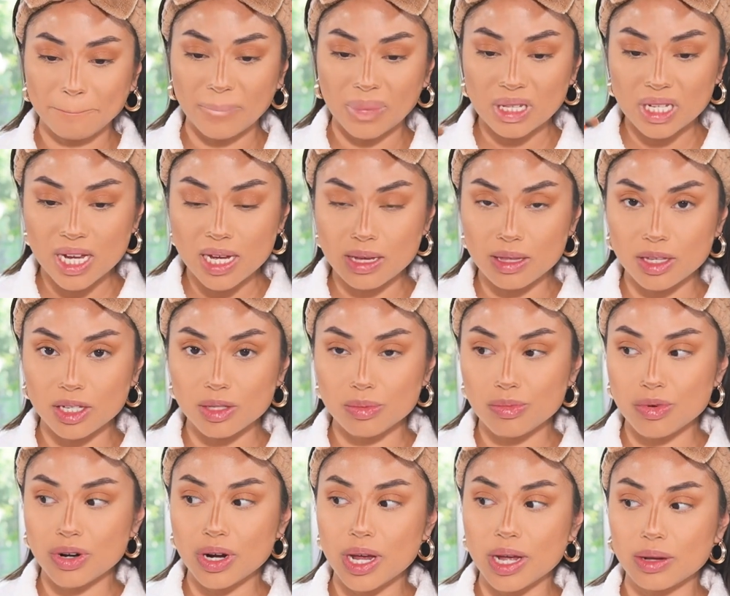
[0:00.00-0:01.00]
I'm taking
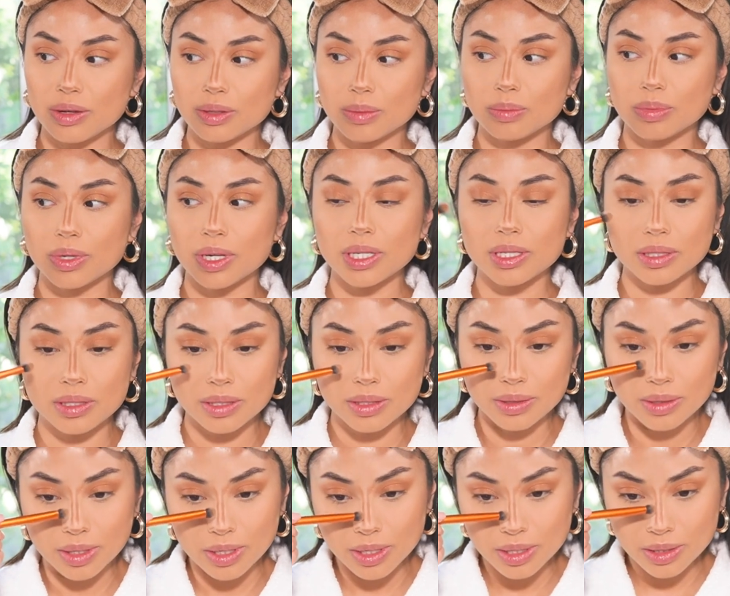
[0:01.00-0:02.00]
this more angled brush
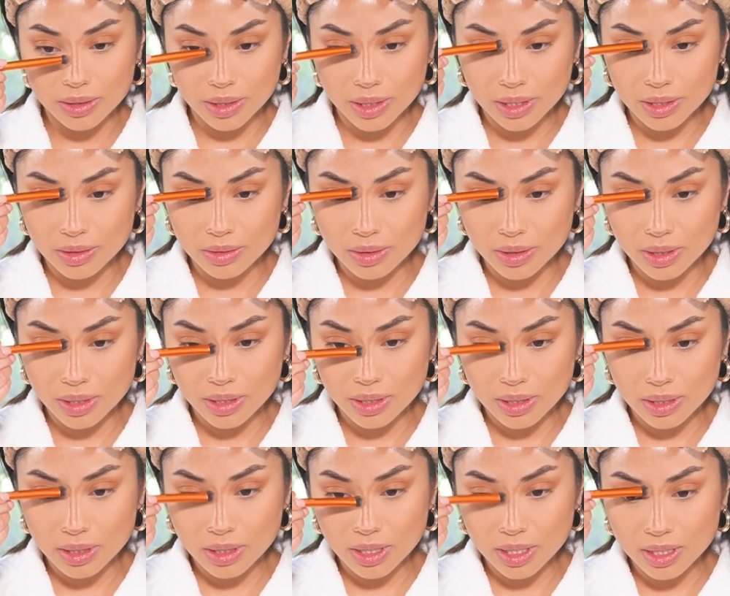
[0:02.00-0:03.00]
so I could do
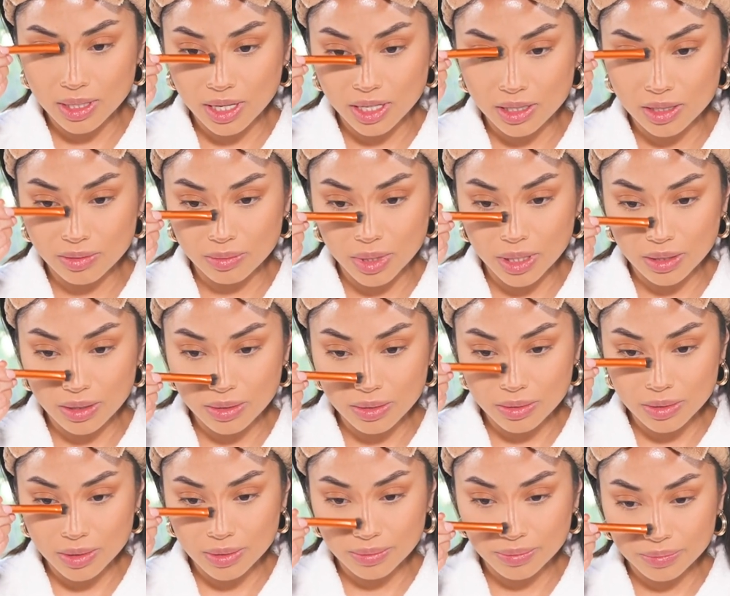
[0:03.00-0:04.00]
the, the sides of my
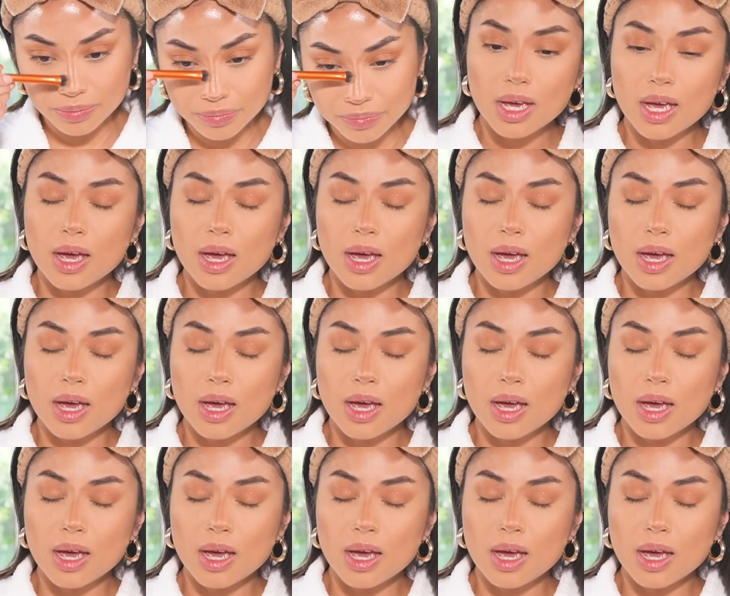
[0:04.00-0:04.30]
nose.